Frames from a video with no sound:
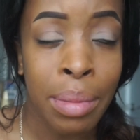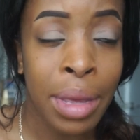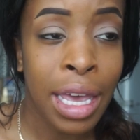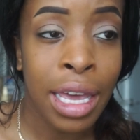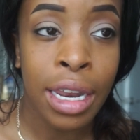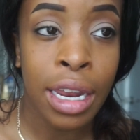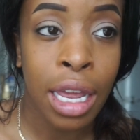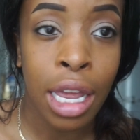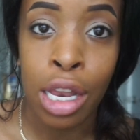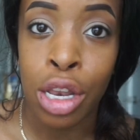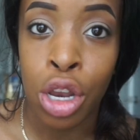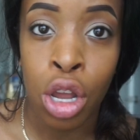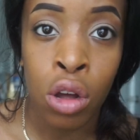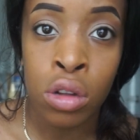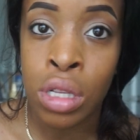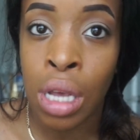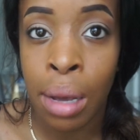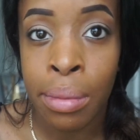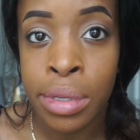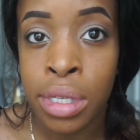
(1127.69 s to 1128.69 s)
getting no
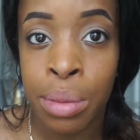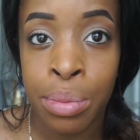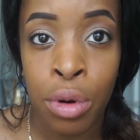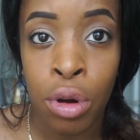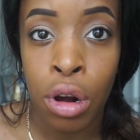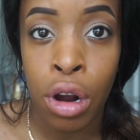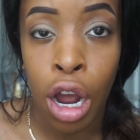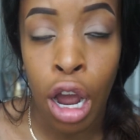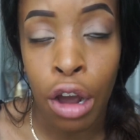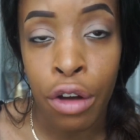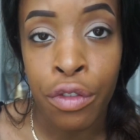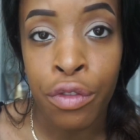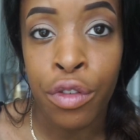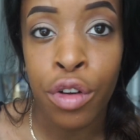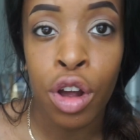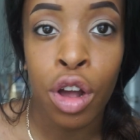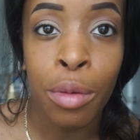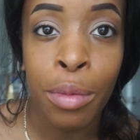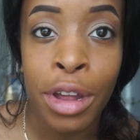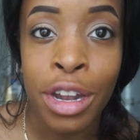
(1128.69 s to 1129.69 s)
type of support
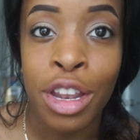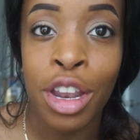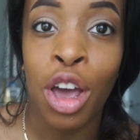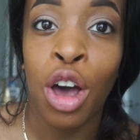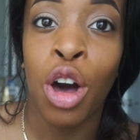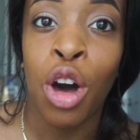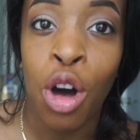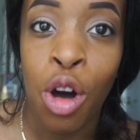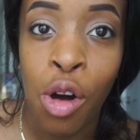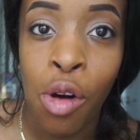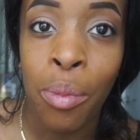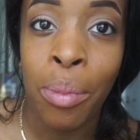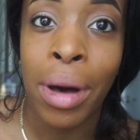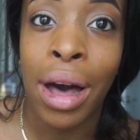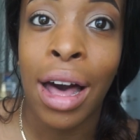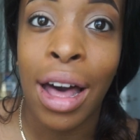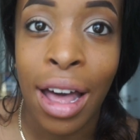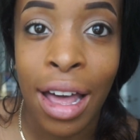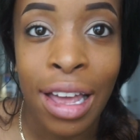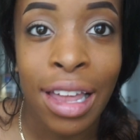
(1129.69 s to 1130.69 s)
from
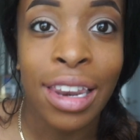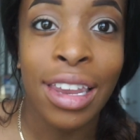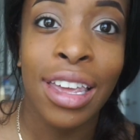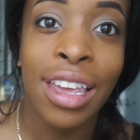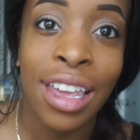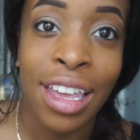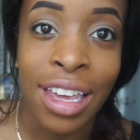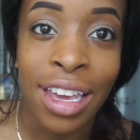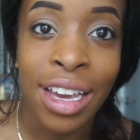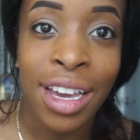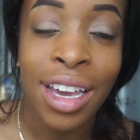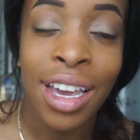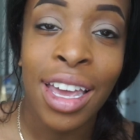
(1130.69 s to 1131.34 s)
nobody.